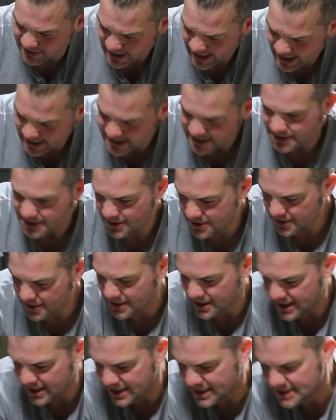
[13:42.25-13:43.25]
that. The good
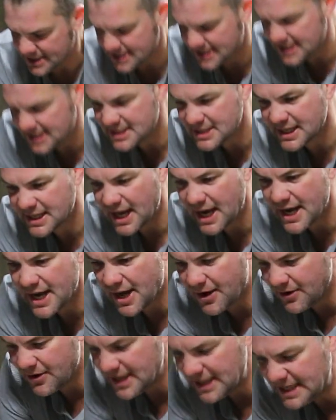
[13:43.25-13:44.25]
thing is this can
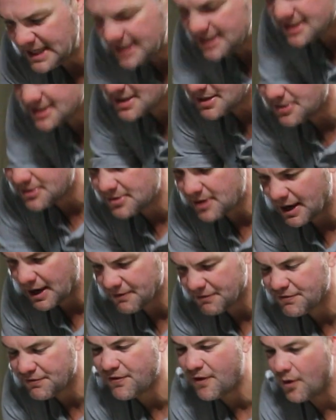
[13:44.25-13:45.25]
now easily run
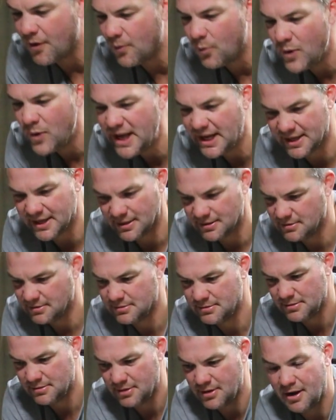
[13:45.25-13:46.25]
for a week
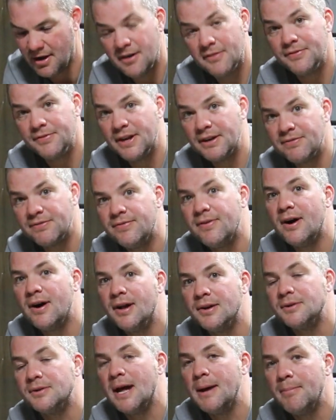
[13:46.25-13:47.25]
off that
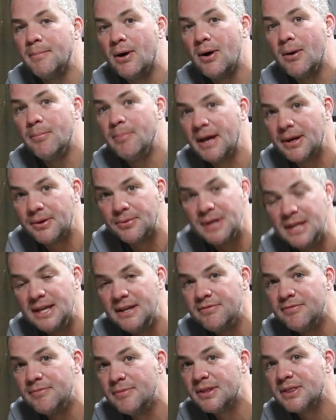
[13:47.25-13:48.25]
400 amp hour battery,
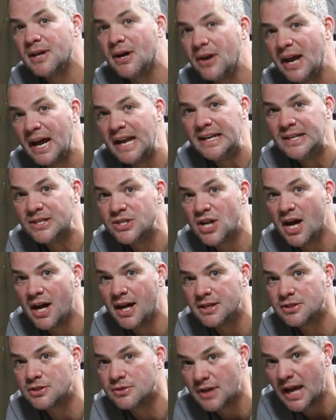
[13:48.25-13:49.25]
even without any
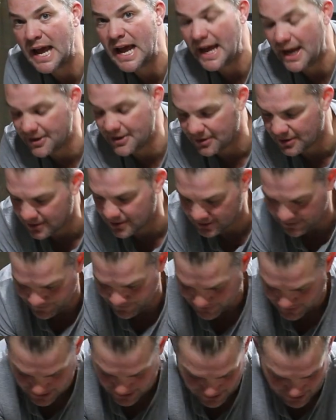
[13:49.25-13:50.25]
charge at all.
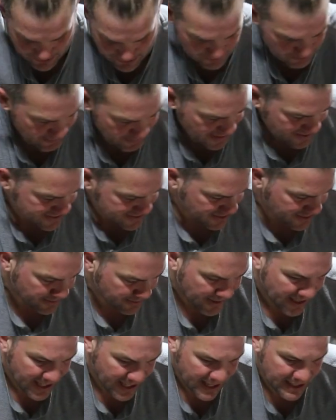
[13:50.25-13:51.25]
Makes it
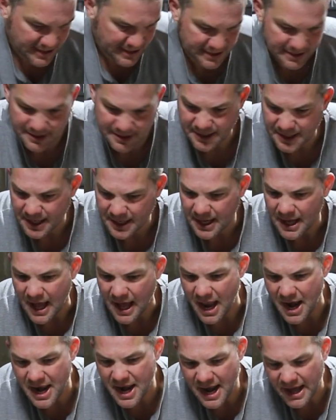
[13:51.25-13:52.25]
quite handy.
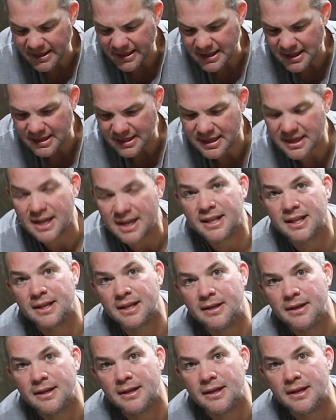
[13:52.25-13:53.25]
Another
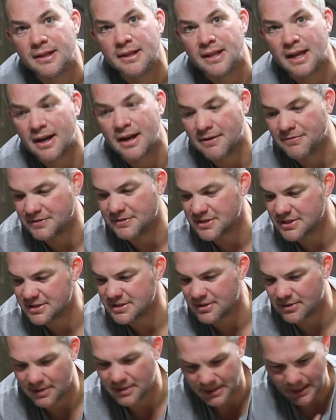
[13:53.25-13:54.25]
thing that I've
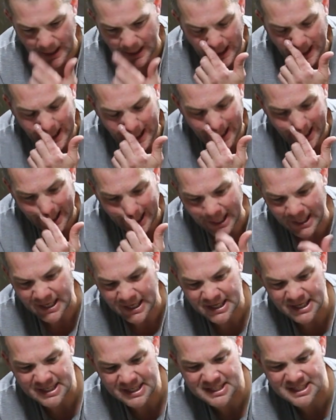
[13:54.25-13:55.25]
installed in here
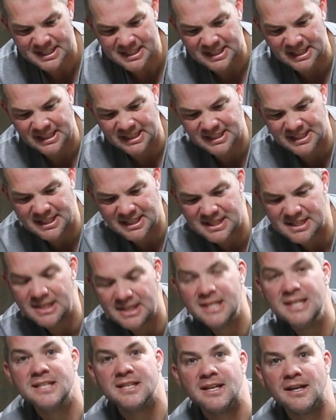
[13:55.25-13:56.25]
is a diesel
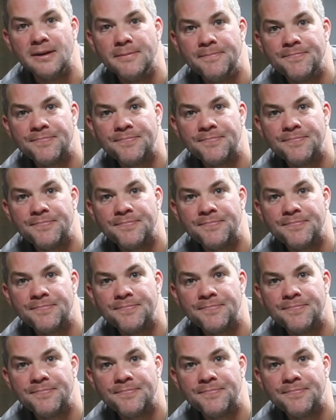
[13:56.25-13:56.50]
heater